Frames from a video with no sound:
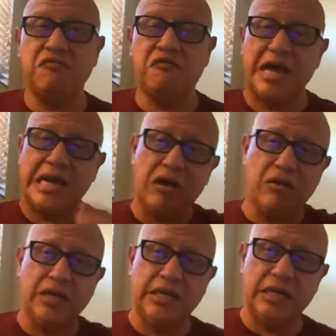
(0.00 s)
You find
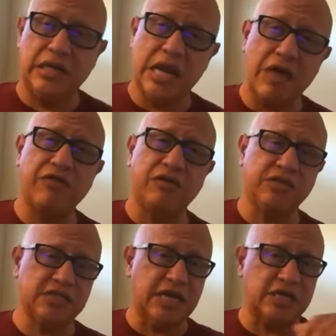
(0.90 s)
out in another
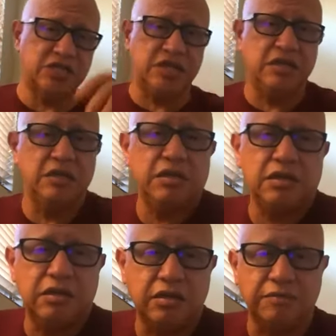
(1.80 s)
section
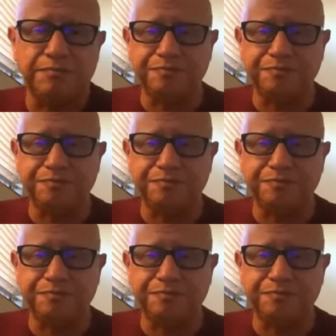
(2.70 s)
um,